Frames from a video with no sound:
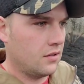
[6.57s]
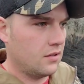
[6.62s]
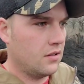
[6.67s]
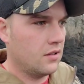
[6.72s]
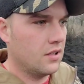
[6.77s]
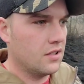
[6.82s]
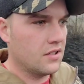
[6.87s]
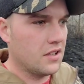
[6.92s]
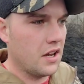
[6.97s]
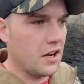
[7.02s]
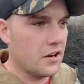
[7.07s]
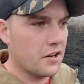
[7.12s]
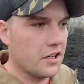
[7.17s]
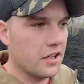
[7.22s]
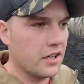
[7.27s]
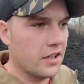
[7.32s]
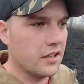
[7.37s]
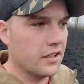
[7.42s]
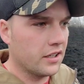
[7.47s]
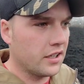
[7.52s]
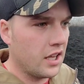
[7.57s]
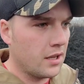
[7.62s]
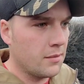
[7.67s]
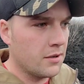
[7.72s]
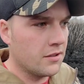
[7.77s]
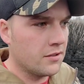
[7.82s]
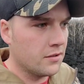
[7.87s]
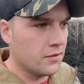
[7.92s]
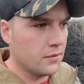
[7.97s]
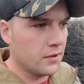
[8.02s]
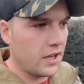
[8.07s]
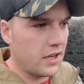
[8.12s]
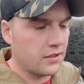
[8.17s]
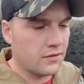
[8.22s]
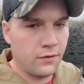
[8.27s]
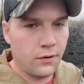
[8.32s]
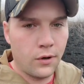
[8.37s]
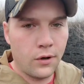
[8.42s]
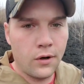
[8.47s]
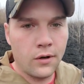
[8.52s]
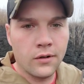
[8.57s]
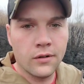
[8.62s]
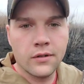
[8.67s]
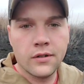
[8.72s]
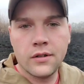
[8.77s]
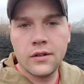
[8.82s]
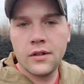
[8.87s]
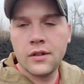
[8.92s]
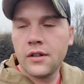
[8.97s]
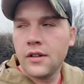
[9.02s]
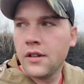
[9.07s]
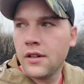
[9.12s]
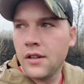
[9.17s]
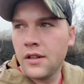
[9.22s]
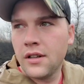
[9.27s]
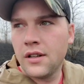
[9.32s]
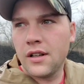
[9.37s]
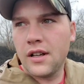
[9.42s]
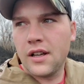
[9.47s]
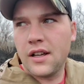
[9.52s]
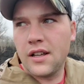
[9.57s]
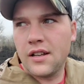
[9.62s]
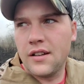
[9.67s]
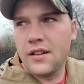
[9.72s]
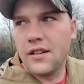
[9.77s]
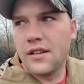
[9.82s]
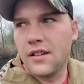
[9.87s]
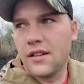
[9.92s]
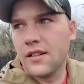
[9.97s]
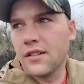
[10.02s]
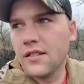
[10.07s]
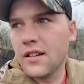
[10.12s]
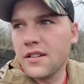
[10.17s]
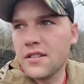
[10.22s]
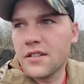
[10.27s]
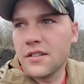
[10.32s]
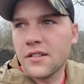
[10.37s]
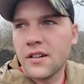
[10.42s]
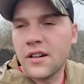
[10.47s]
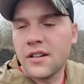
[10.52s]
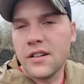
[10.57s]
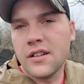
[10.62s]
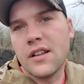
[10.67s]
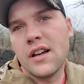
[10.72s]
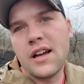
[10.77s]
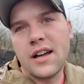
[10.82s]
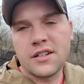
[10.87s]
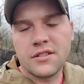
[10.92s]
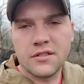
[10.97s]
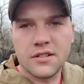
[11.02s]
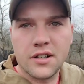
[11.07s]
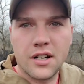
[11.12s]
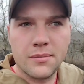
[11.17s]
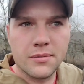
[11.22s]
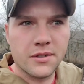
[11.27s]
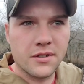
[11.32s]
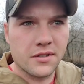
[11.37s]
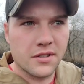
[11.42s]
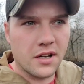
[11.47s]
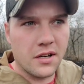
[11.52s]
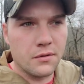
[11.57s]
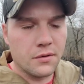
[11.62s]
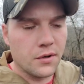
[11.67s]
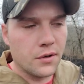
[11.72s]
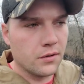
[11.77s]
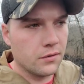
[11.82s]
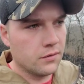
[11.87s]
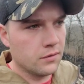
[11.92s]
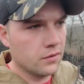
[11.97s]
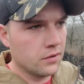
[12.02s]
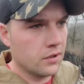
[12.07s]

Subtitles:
This is the area I came into last fall, and a deer hunted actually the opposite side of the road.